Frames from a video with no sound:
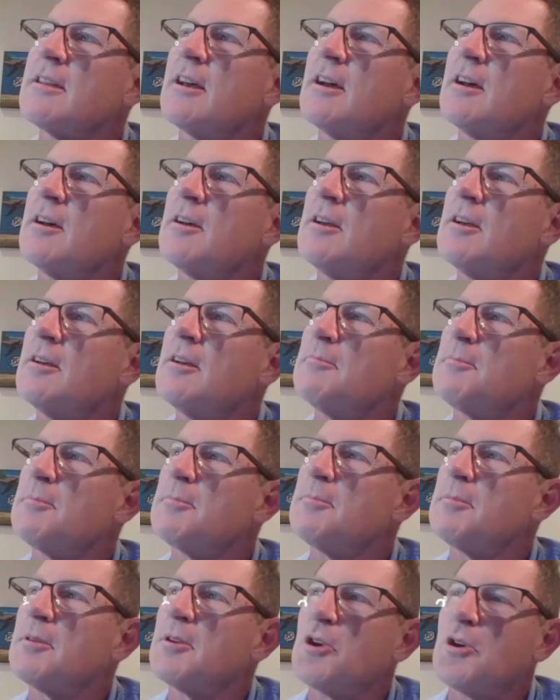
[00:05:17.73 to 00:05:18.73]

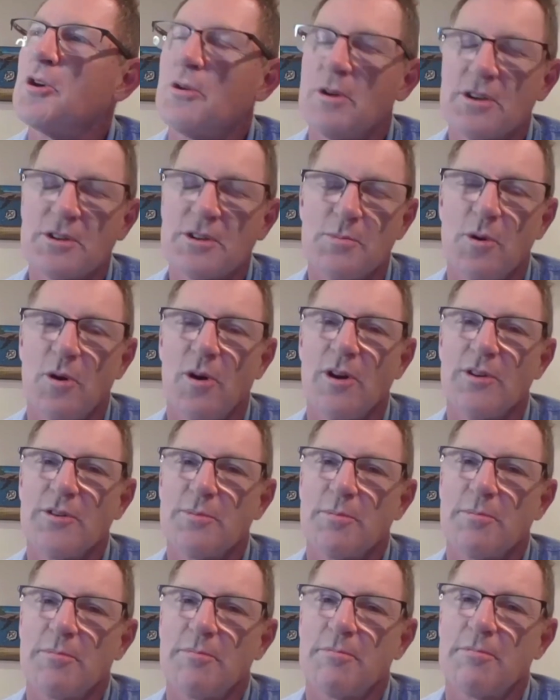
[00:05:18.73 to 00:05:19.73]
curious minds